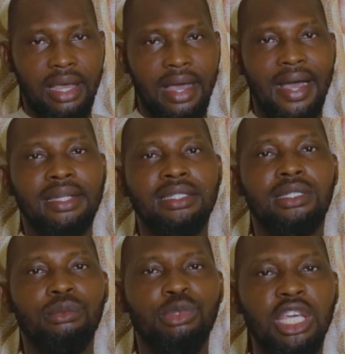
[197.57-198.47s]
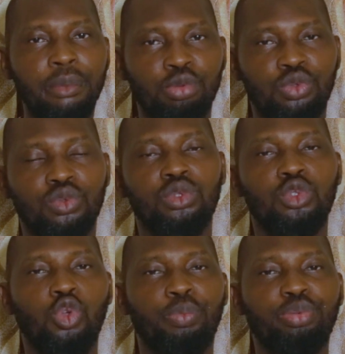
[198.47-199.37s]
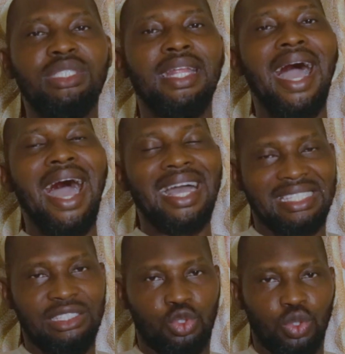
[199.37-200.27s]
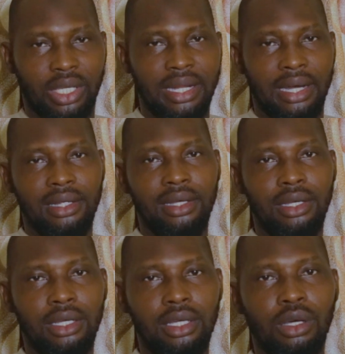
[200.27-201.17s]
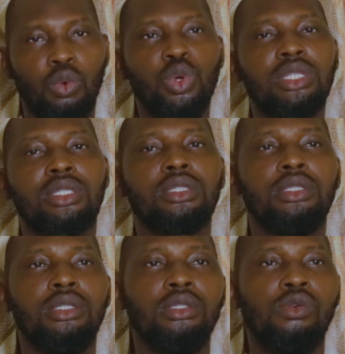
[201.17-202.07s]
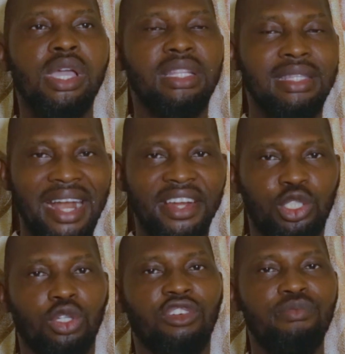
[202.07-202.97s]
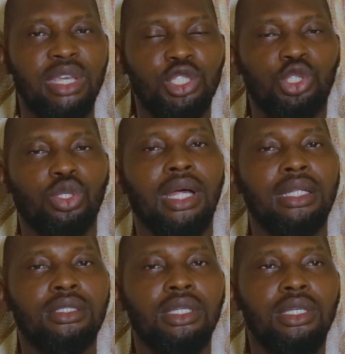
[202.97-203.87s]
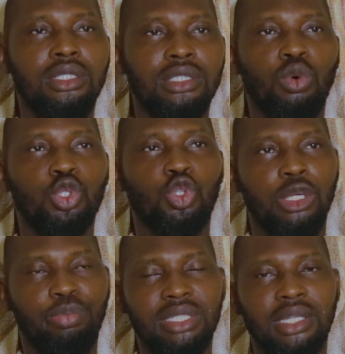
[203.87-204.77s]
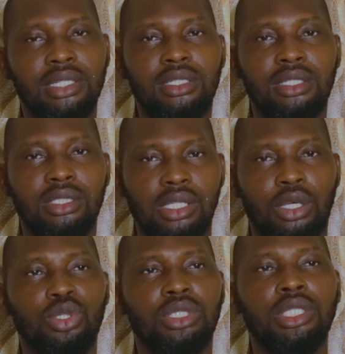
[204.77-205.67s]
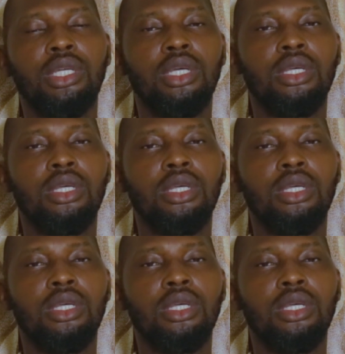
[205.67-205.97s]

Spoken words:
and be able to put their acts together with a direction of making sure that they want to represent the country,